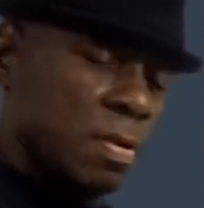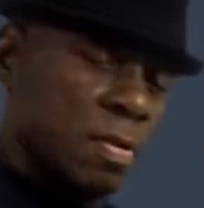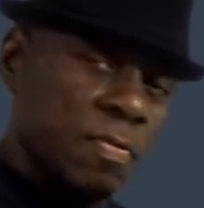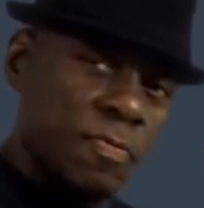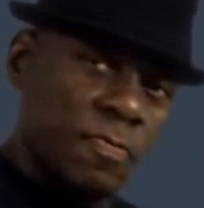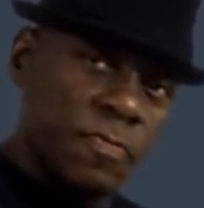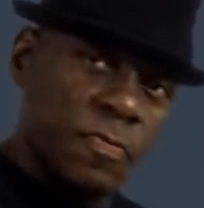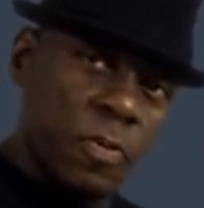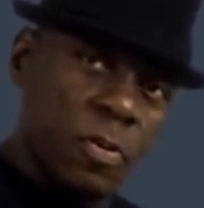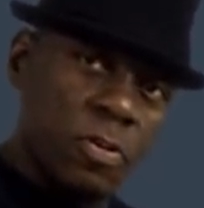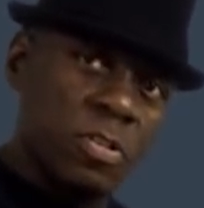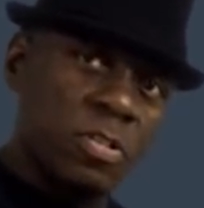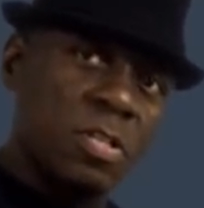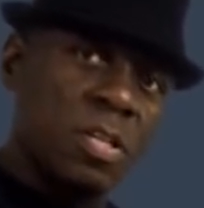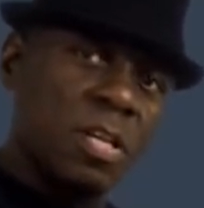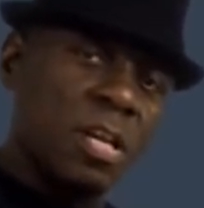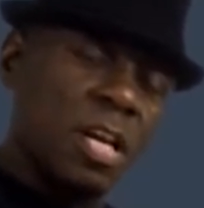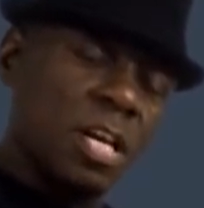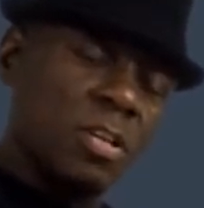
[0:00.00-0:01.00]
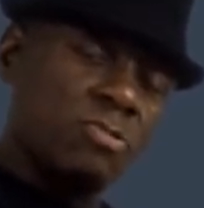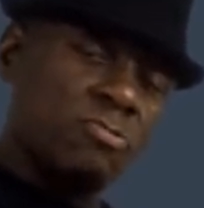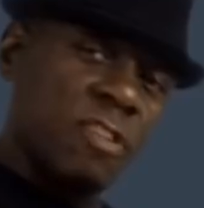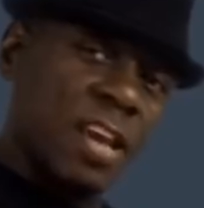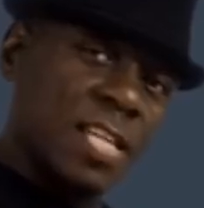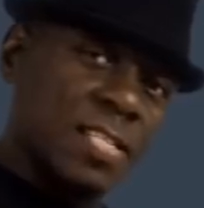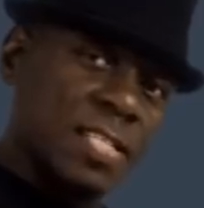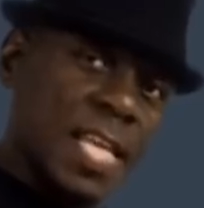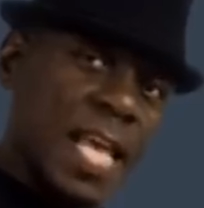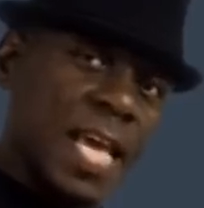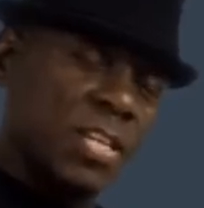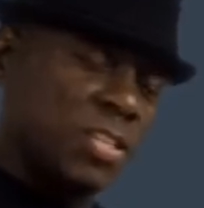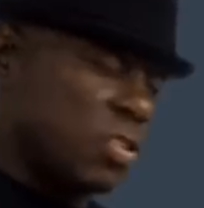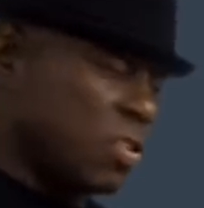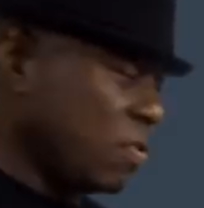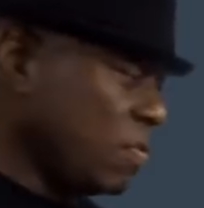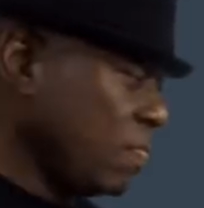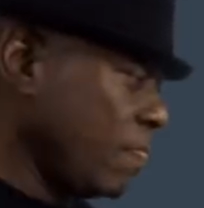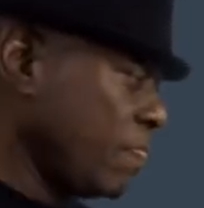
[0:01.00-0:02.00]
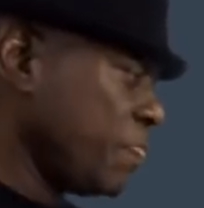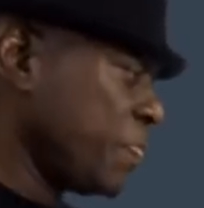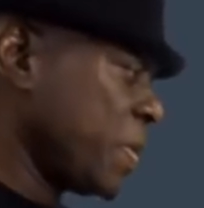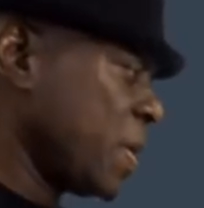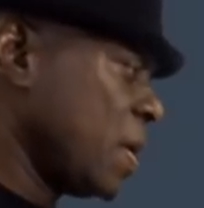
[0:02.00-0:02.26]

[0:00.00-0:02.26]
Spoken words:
first transaction.